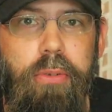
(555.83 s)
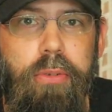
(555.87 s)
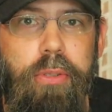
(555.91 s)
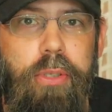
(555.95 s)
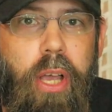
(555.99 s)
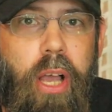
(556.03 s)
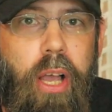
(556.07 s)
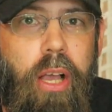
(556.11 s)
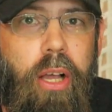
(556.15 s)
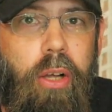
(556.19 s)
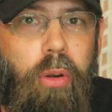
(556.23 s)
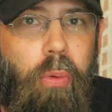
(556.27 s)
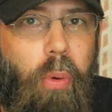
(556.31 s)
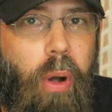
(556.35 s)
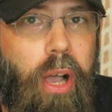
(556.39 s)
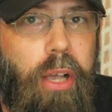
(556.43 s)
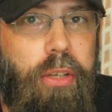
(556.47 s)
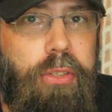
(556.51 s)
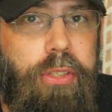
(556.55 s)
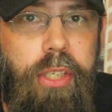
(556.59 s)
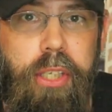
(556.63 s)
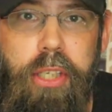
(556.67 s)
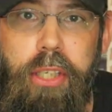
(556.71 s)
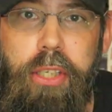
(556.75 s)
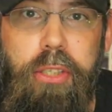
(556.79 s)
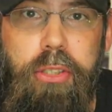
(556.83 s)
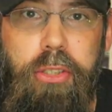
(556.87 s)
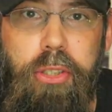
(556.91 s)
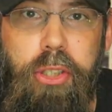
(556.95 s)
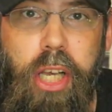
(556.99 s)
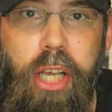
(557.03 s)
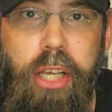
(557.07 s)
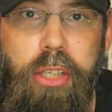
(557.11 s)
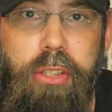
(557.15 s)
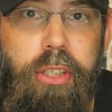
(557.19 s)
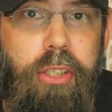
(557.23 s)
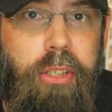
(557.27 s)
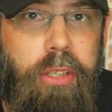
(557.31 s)
news, Quassi
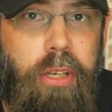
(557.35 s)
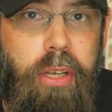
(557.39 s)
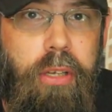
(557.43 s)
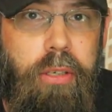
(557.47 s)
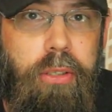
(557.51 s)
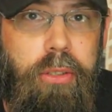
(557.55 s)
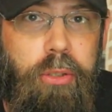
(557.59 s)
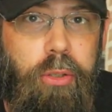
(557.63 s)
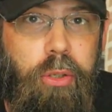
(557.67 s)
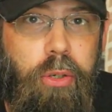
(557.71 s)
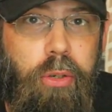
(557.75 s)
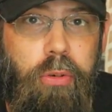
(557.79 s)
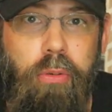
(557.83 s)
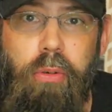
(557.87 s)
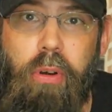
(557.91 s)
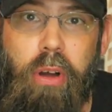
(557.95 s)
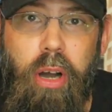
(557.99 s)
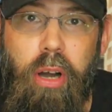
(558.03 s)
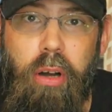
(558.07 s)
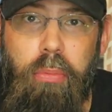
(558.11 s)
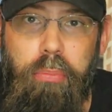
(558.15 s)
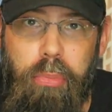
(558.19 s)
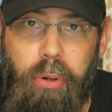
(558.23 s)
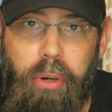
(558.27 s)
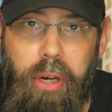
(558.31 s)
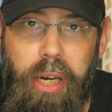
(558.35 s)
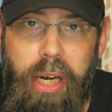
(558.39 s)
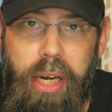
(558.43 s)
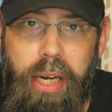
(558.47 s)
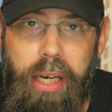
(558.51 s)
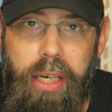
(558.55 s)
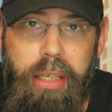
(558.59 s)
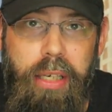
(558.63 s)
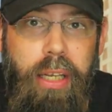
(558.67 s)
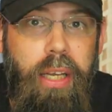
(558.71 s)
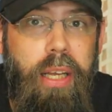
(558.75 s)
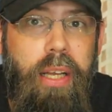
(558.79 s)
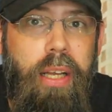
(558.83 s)
just grew a
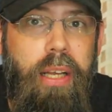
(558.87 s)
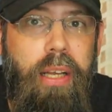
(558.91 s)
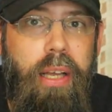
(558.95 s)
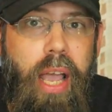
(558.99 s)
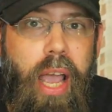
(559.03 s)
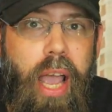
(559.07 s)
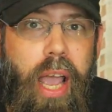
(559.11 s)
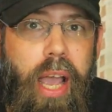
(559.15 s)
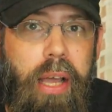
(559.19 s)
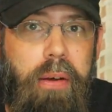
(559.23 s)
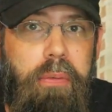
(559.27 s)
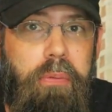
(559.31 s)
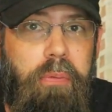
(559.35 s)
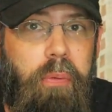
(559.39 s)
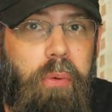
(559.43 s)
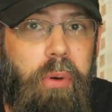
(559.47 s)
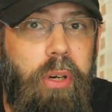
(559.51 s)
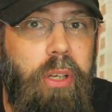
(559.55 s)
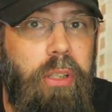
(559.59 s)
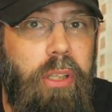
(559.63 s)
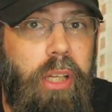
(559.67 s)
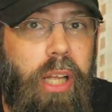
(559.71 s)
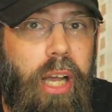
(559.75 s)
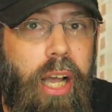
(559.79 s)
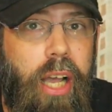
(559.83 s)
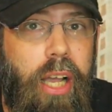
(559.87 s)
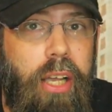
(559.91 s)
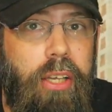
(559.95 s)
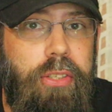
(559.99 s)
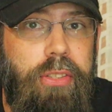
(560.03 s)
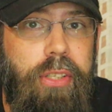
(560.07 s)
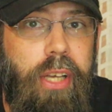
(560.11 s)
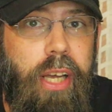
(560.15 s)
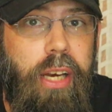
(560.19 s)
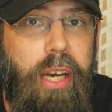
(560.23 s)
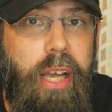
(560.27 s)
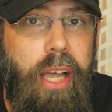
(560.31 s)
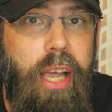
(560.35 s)
brain and
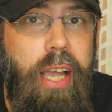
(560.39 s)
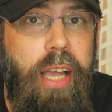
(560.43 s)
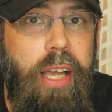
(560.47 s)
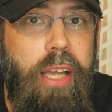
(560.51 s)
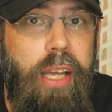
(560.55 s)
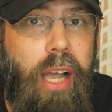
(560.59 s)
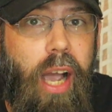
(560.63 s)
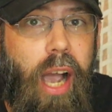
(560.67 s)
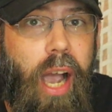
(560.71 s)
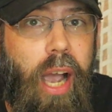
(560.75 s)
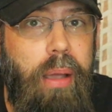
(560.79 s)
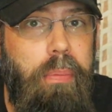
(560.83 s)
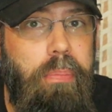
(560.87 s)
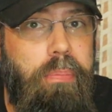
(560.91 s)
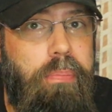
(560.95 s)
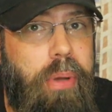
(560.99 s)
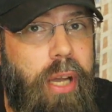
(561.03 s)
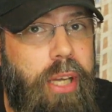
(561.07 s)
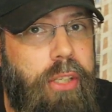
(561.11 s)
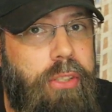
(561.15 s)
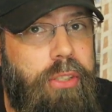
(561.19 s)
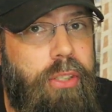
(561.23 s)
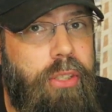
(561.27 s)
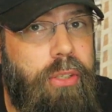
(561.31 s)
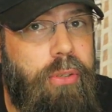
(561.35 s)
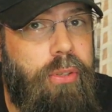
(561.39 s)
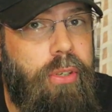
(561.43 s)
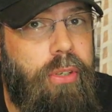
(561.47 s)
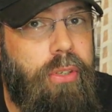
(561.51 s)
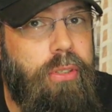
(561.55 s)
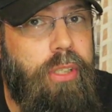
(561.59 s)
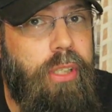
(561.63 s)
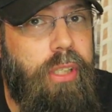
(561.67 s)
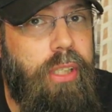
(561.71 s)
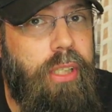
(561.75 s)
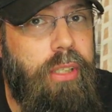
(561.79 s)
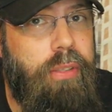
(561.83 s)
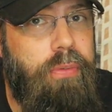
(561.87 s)
realized that, hey, I bet you
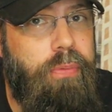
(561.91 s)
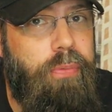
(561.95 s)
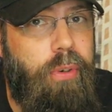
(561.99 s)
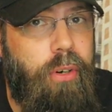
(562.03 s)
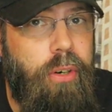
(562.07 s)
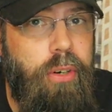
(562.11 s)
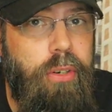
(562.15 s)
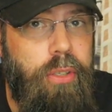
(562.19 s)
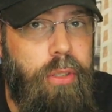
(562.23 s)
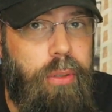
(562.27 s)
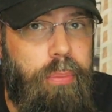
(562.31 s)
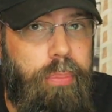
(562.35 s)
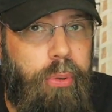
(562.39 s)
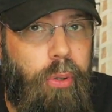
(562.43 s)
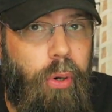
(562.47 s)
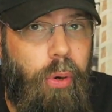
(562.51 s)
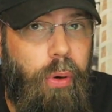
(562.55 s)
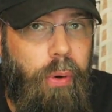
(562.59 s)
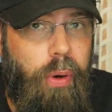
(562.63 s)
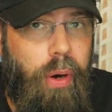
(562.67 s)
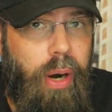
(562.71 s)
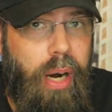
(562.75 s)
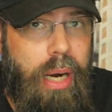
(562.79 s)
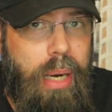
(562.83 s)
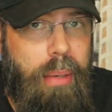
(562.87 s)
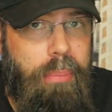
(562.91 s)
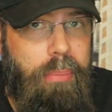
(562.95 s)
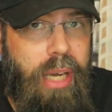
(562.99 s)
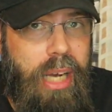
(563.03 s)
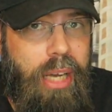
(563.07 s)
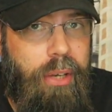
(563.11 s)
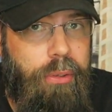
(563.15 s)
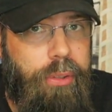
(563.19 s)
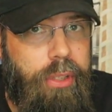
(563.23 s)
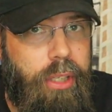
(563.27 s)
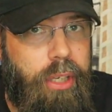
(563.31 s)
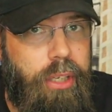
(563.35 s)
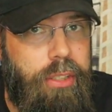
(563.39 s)
there's a converter
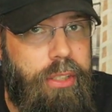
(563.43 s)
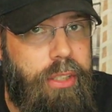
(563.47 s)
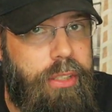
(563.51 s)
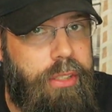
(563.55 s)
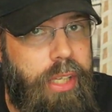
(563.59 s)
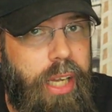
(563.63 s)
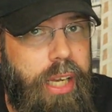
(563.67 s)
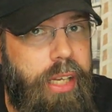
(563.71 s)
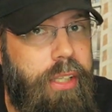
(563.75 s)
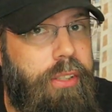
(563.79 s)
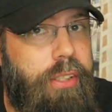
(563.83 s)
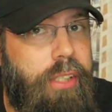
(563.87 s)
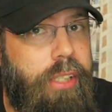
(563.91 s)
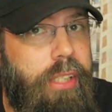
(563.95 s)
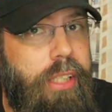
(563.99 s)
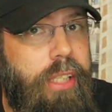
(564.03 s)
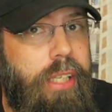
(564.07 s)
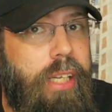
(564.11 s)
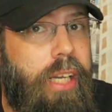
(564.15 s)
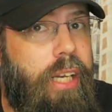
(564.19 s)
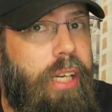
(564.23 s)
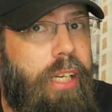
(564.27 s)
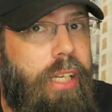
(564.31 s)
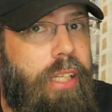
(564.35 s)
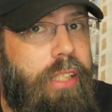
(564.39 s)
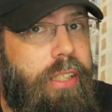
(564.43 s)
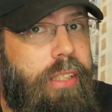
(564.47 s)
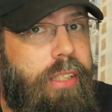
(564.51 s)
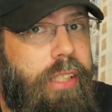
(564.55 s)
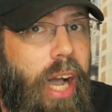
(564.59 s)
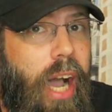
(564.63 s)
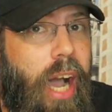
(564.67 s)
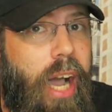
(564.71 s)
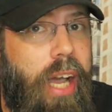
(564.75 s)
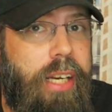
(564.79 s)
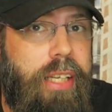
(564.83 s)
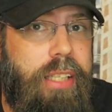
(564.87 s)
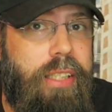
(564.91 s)
program out there to take the
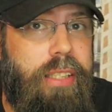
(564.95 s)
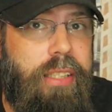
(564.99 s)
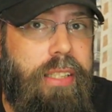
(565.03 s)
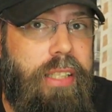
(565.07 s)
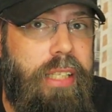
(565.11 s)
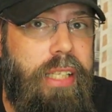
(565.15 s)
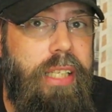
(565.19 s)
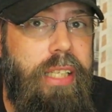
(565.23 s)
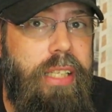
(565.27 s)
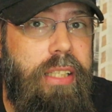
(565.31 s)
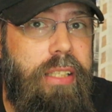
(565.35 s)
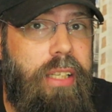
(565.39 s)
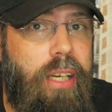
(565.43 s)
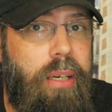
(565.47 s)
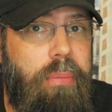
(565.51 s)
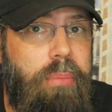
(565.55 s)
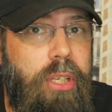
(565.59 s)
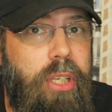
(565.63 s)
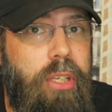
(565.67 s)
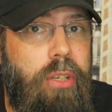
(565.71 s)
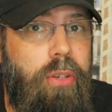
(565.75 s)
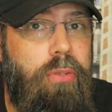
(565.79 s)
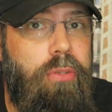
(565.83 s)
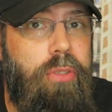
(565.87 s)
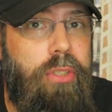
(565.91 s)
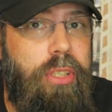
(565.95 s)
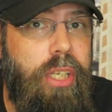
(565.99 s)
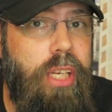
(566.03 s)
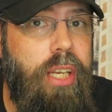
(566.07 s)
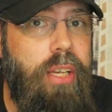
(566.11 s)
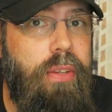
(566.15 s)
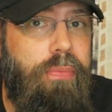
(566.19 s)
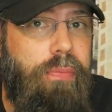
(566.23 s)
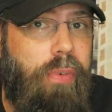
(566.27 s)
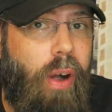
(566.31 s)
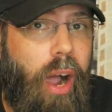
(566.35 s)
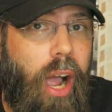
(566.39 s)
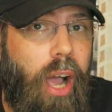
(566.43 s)

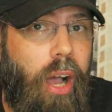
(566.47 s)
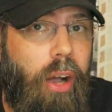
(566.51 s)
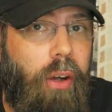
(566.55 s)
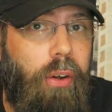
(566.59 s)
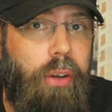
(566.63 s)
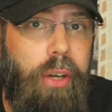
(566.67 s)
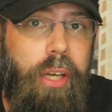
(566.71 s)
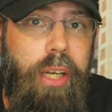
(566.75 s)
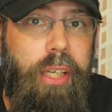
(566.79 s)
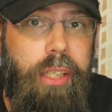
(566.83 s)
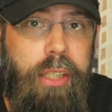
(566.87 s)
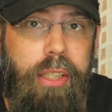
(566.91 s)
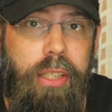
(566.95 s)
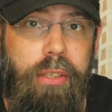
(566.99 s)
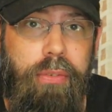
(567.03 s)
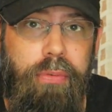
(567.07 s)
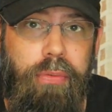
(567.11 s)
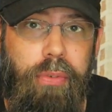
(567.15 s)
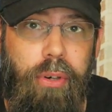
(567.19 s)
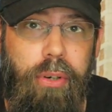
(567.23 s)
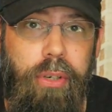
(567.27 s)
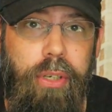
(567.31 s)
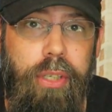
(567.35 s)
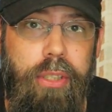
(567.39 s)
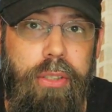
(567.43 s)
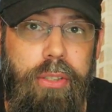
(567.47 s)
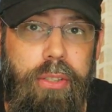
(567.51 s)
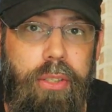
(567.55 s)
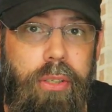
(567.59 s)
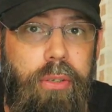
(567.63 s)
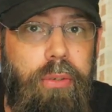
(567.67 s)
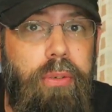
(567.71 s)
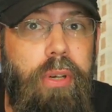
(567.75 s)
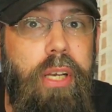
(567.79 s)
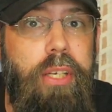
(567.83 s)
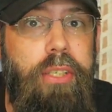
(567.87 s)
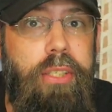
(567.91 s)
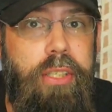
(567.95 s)
.dwg file and convert it
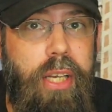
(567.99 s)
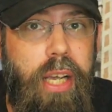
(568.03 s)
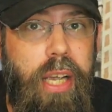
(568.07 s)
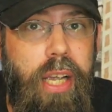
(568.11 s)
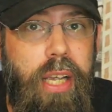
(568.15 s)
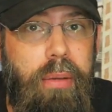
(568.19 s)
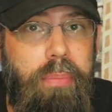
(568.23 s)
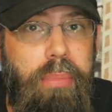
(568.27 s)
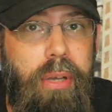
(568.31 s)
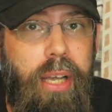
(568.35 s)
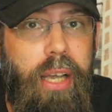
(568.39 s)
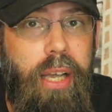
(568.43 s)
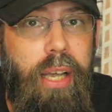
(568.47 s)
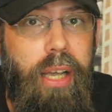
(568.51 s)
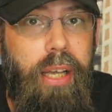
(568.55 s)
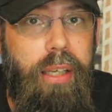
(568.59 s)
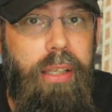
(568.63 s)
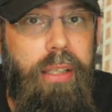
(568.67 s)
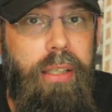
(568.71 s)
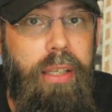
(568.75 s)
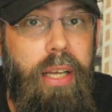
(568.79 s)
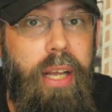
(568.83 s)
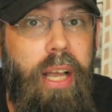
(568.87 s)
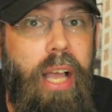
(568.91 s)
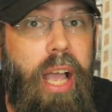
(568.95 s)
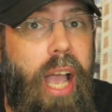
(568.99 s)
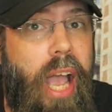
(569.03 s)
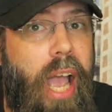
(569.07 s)
to a JPEG.